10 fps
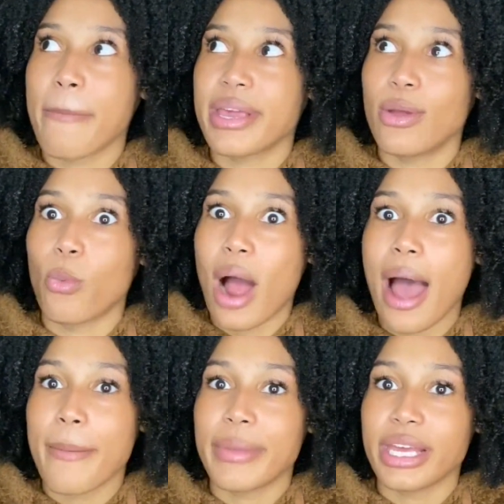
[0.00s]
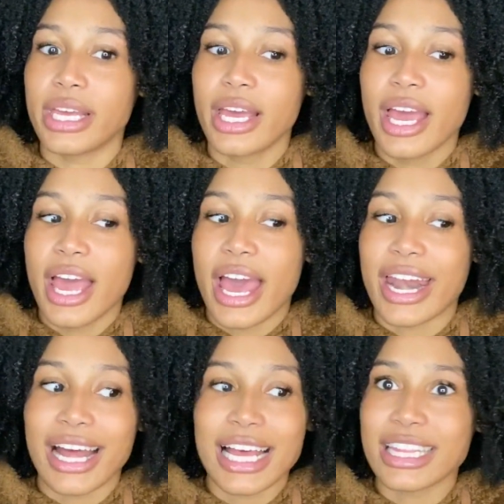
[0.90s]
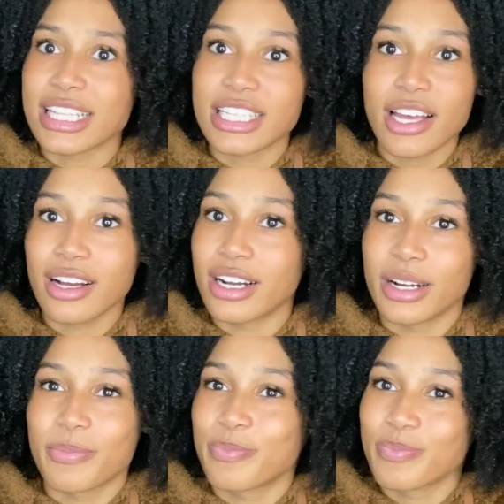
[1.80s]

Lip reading: me. And I had to tell her,